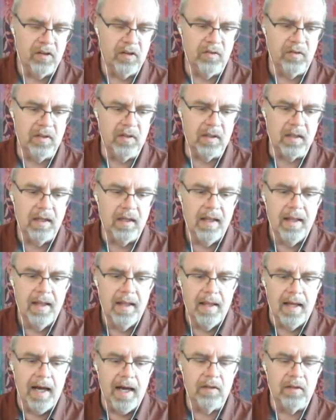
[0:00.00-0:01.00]
first thing,
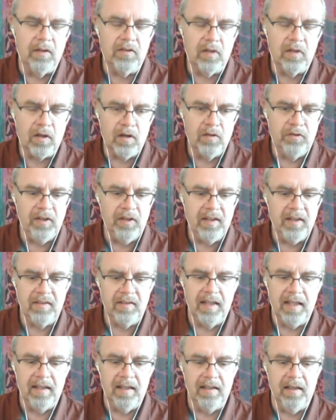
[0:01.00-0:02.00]
and the second thing is
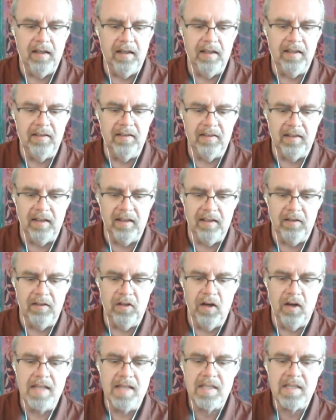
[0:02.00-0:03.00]
the, is
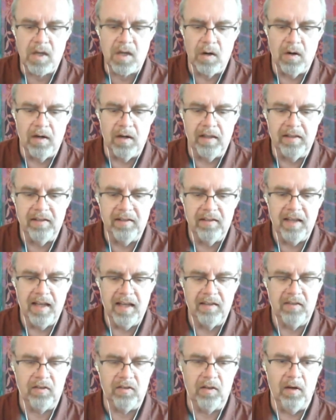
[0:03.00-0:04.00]
the answer. Is the
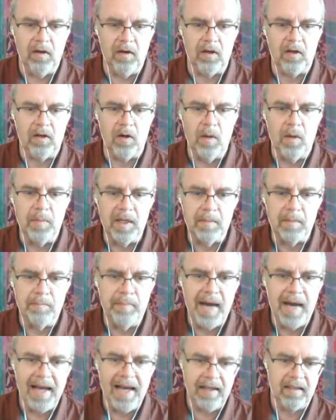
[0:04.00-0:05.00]
answer coming
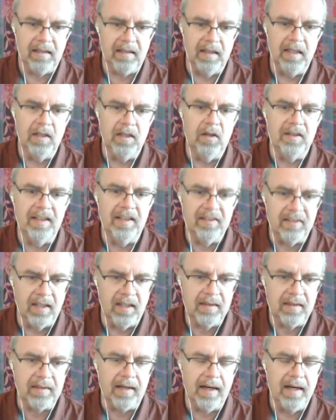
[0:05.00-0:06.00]
back in a
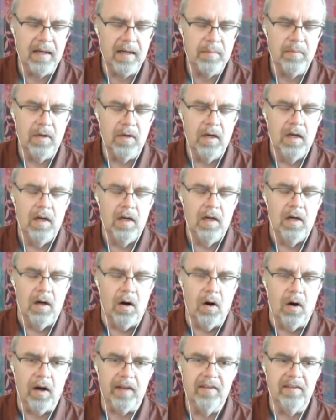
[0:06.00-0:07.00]
decent time,
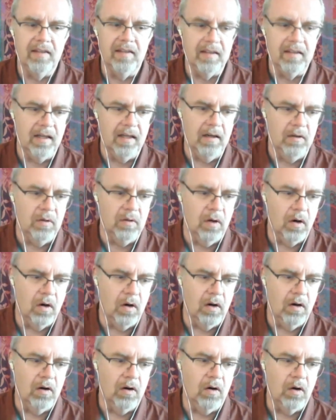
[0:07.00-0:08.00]
or is it,
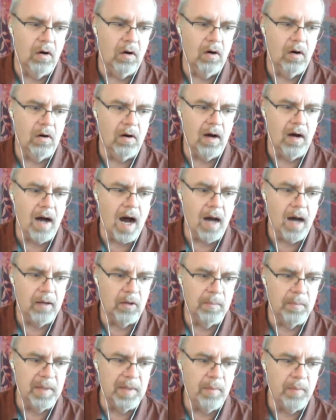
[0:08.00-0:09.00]
or, or are
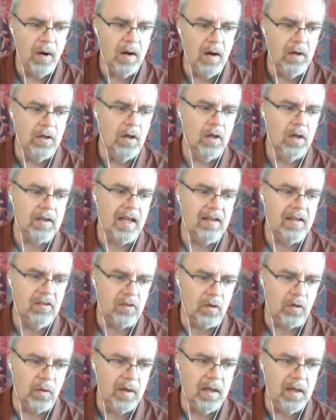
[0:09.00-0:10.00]
the people not
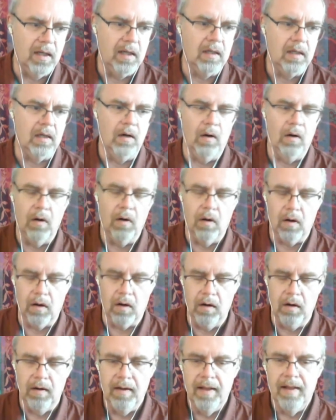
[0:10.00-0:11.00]
answering, or
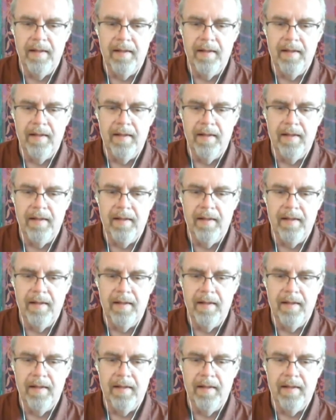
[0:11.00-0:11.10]
uh,